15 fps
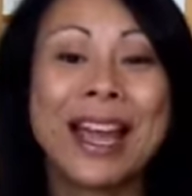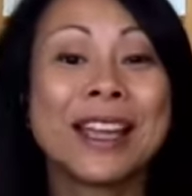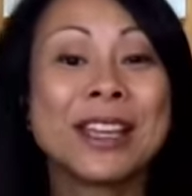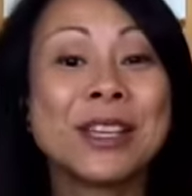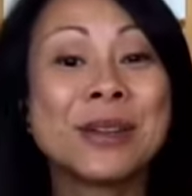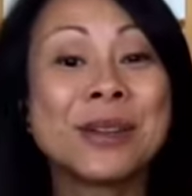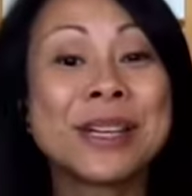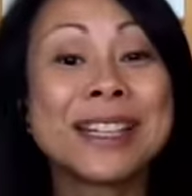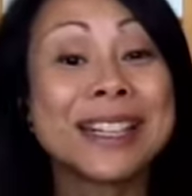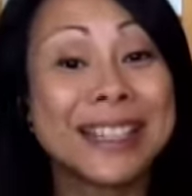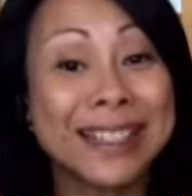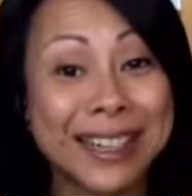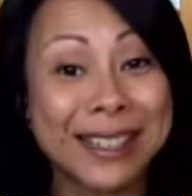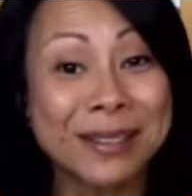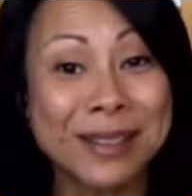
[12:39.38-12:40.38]
You can
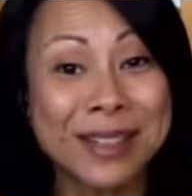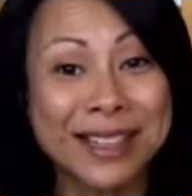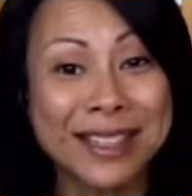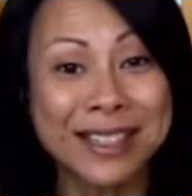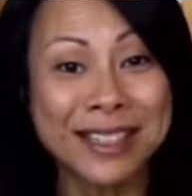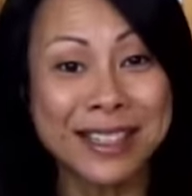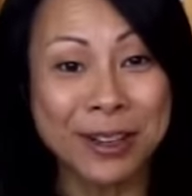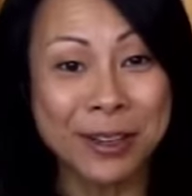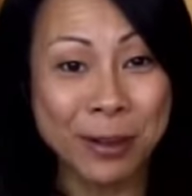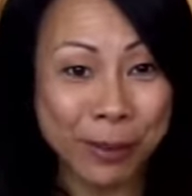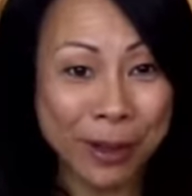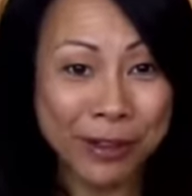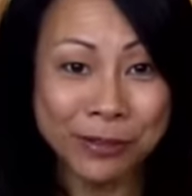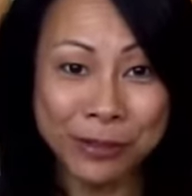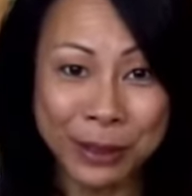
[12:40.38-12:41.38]
connect with Anatara
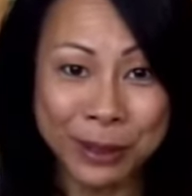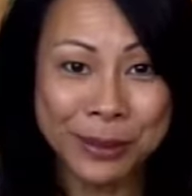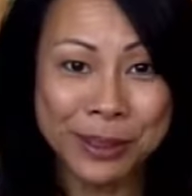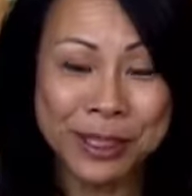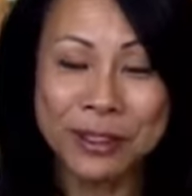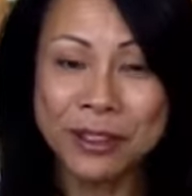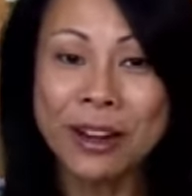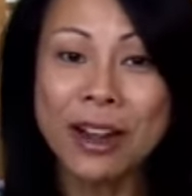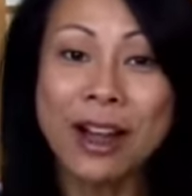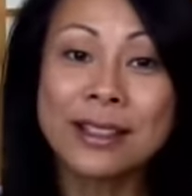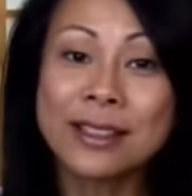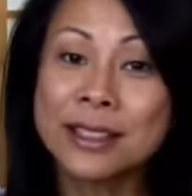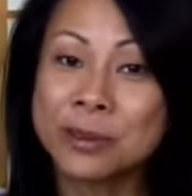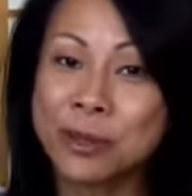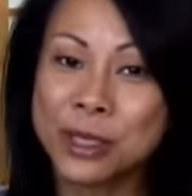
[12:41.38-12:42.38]
by following her
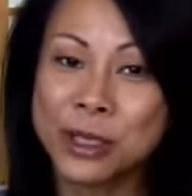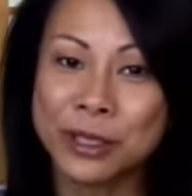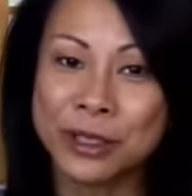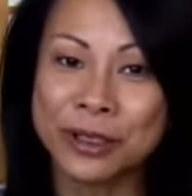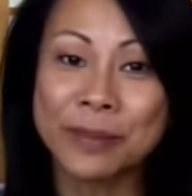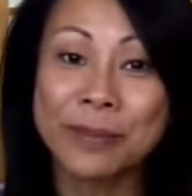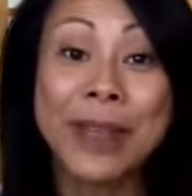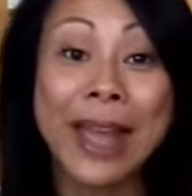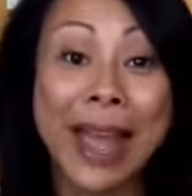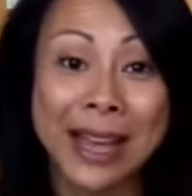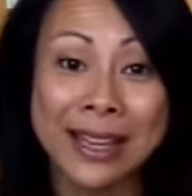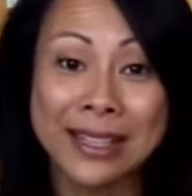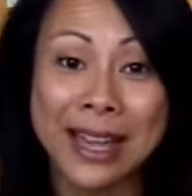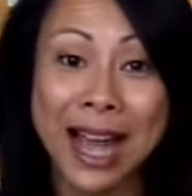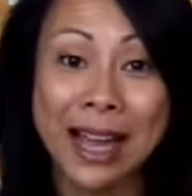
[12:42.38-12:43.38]
on Twitter
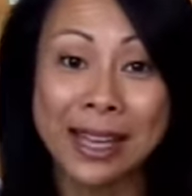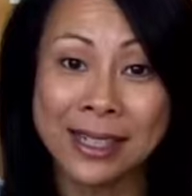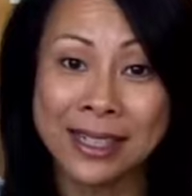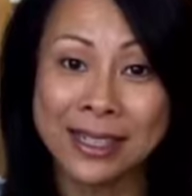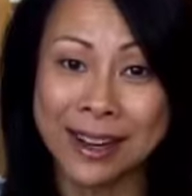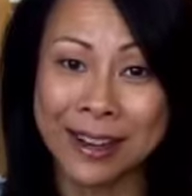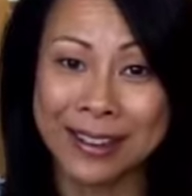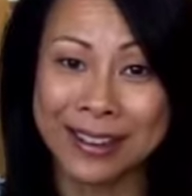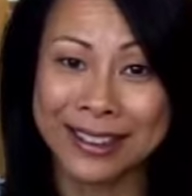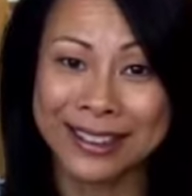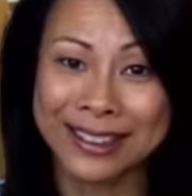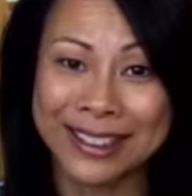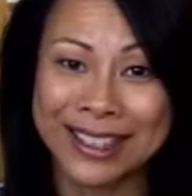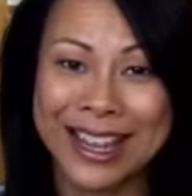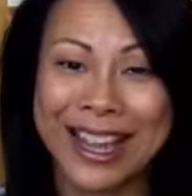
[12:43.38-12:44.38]
at Anatara
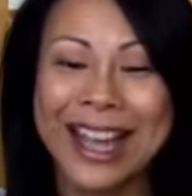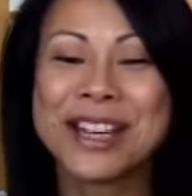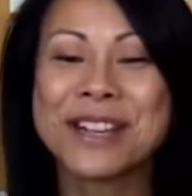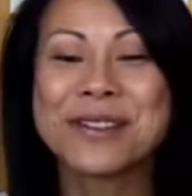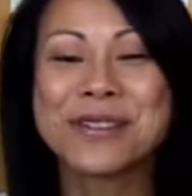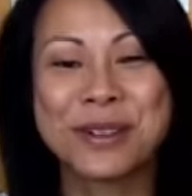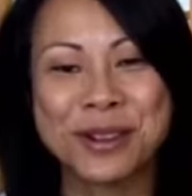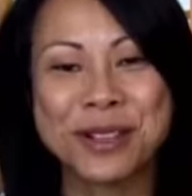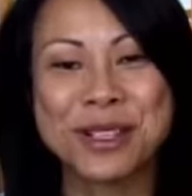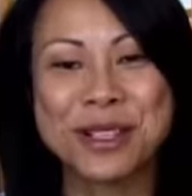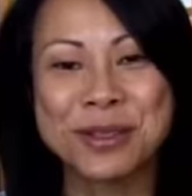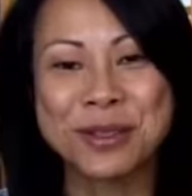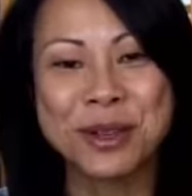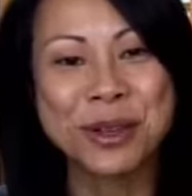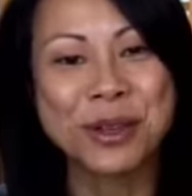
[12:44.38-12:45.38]
and, of course,
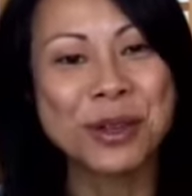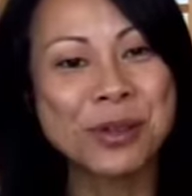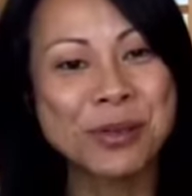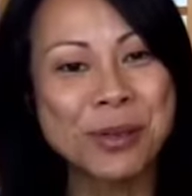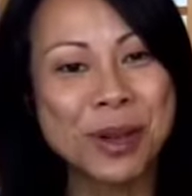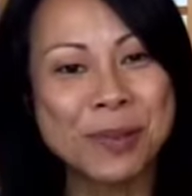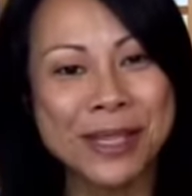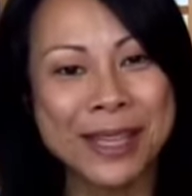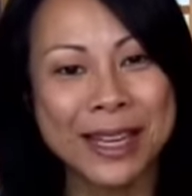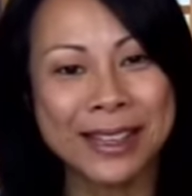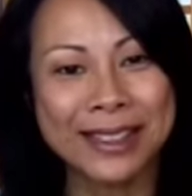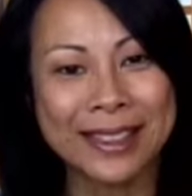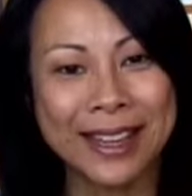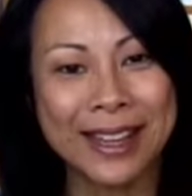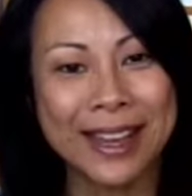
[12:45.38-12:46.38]
through her own
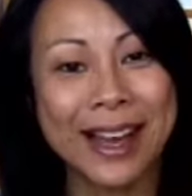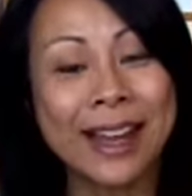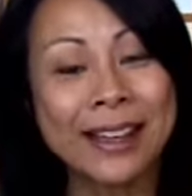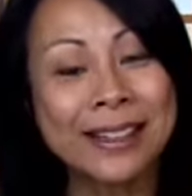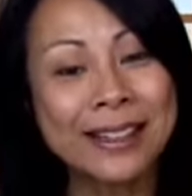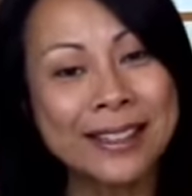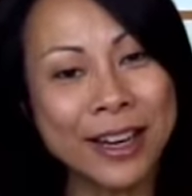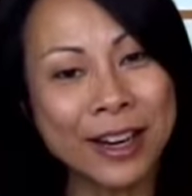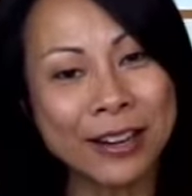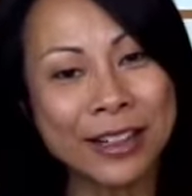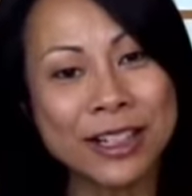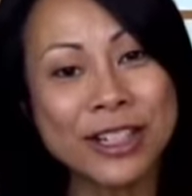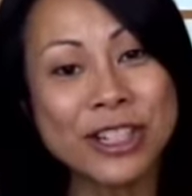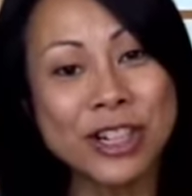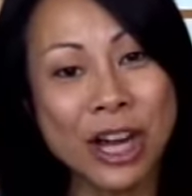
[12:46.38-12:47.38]
website,
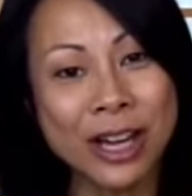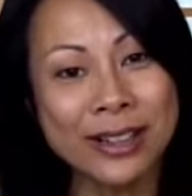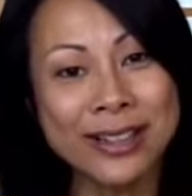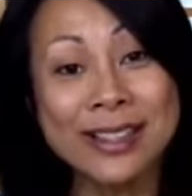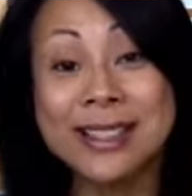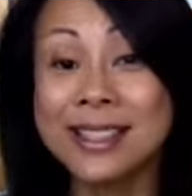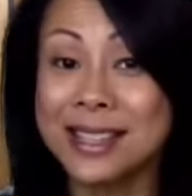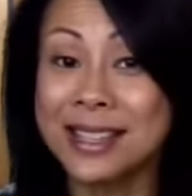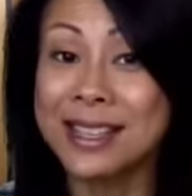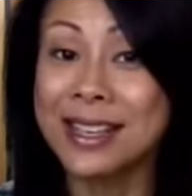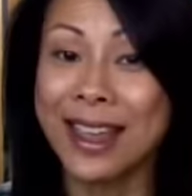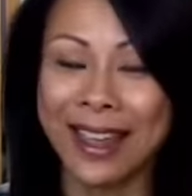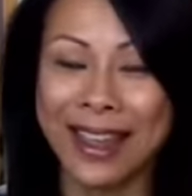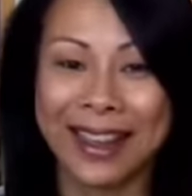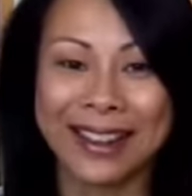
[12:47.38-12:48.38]

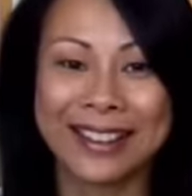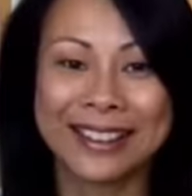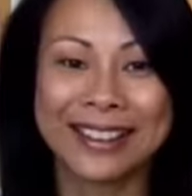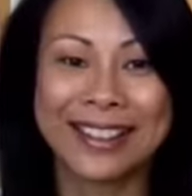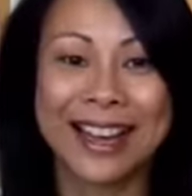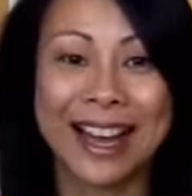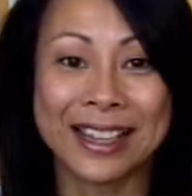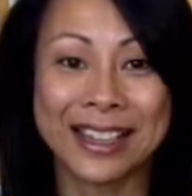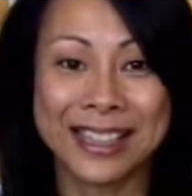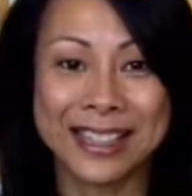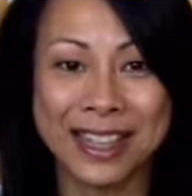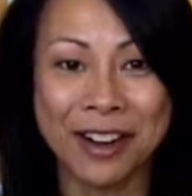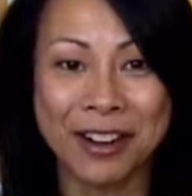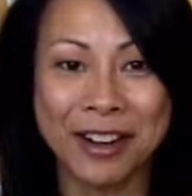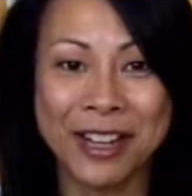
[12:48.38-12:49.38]
anatara.ca.
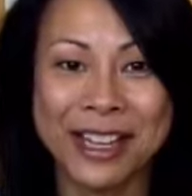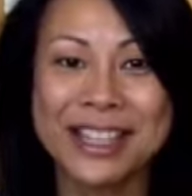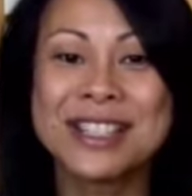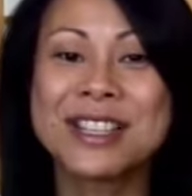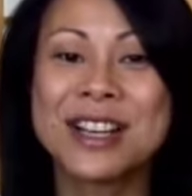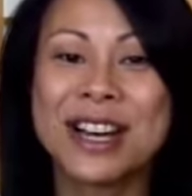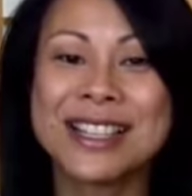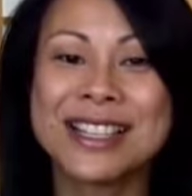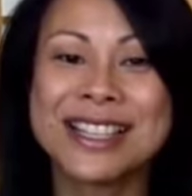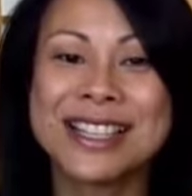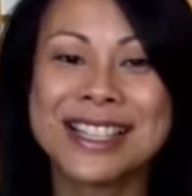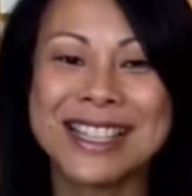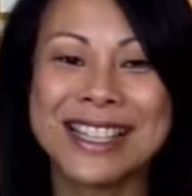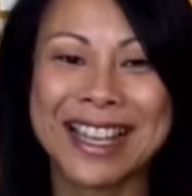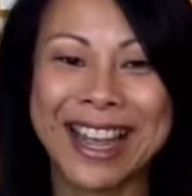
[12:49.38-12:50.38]

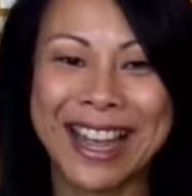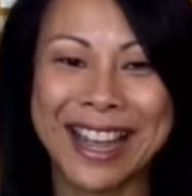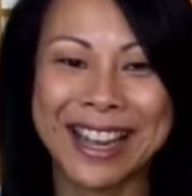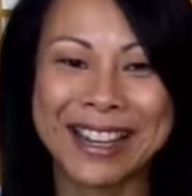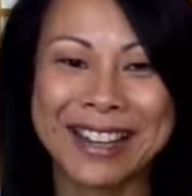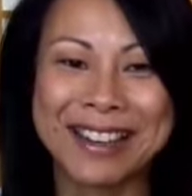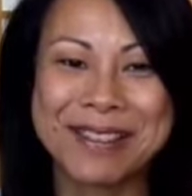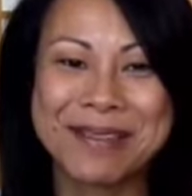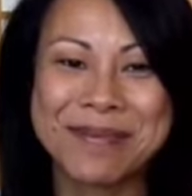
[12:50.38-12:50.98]
Anatara.ca.